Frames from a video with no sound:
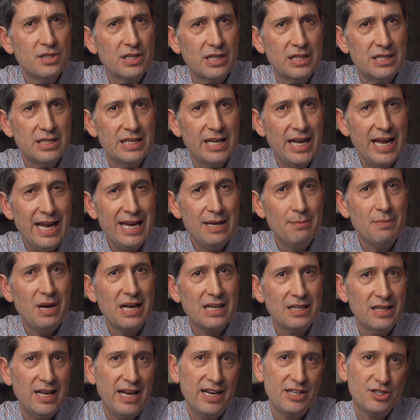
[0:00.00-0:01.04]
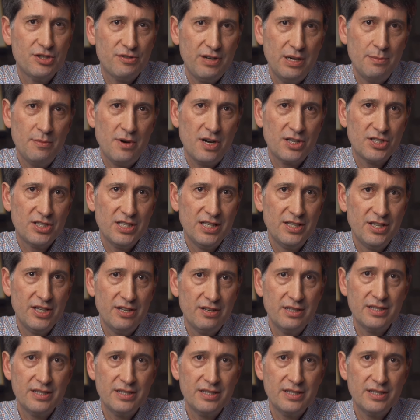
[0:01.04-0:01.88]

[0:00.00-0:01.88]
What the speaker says: that contain my client's trademarks in their